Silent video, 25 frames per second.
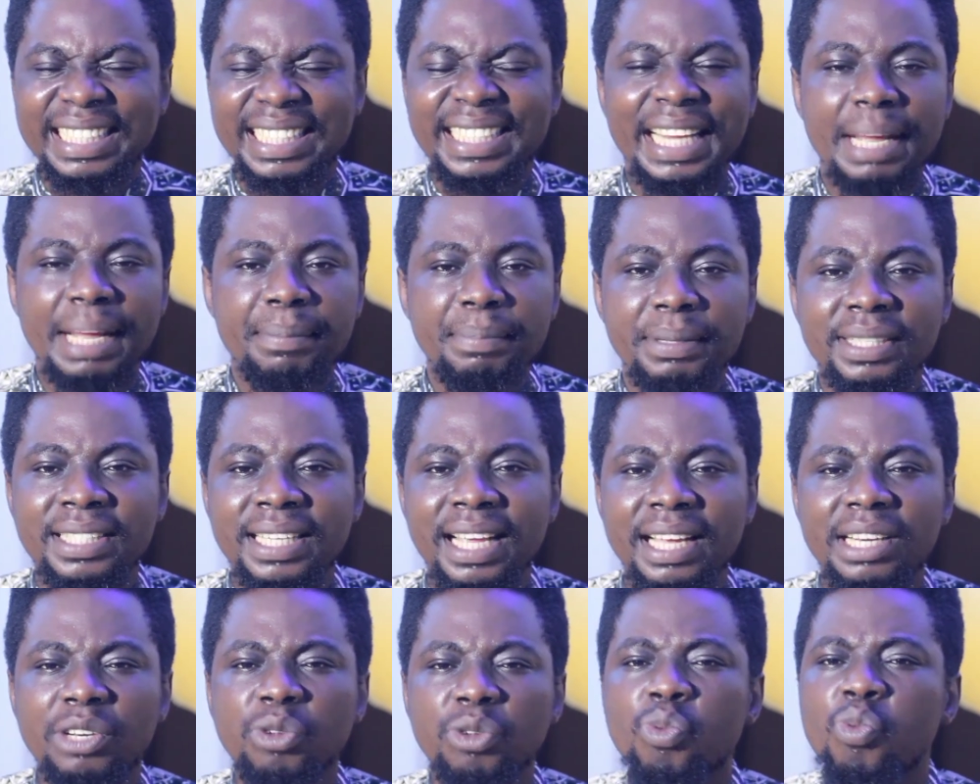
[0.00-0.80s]

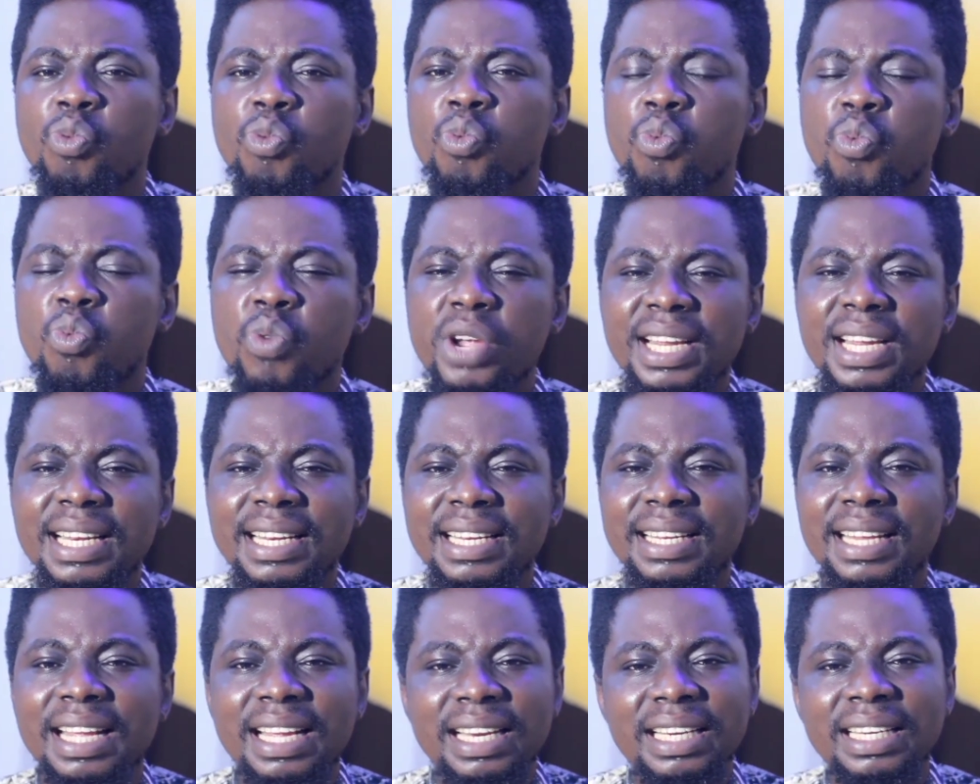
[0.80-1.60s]
debited
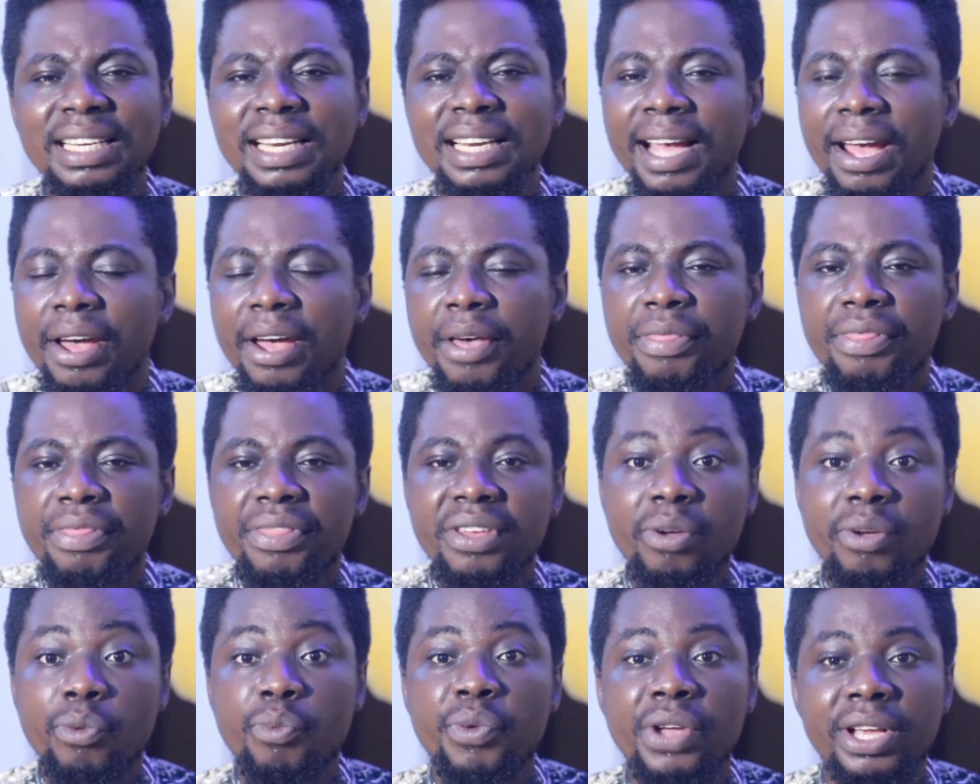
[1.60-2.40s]
within
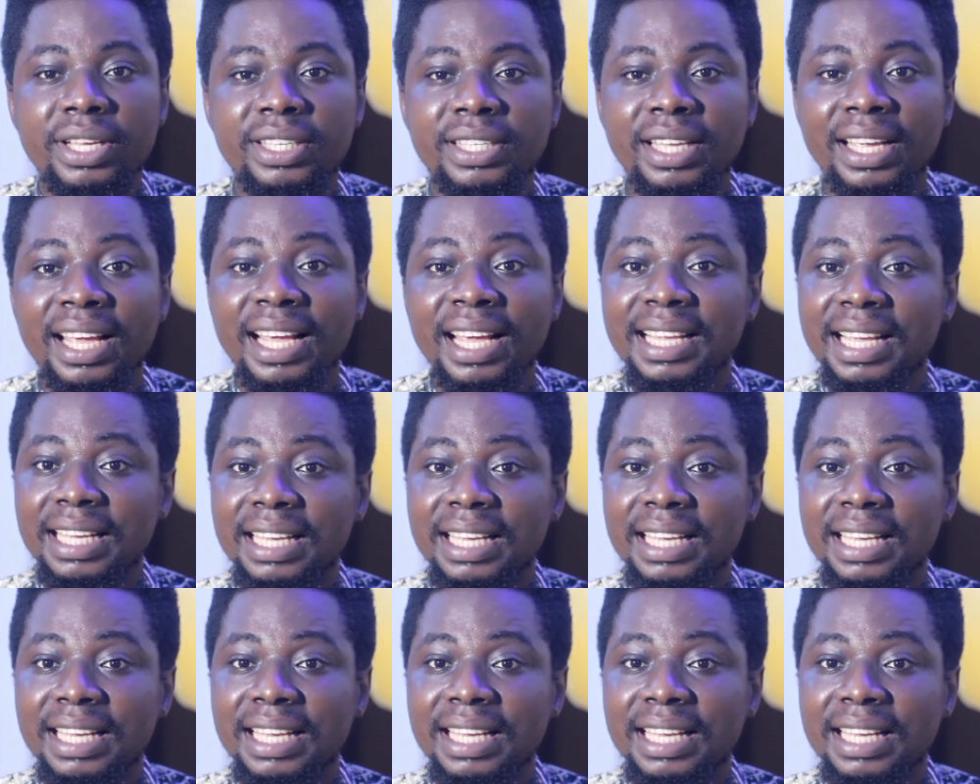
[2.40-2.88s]
3 weeks.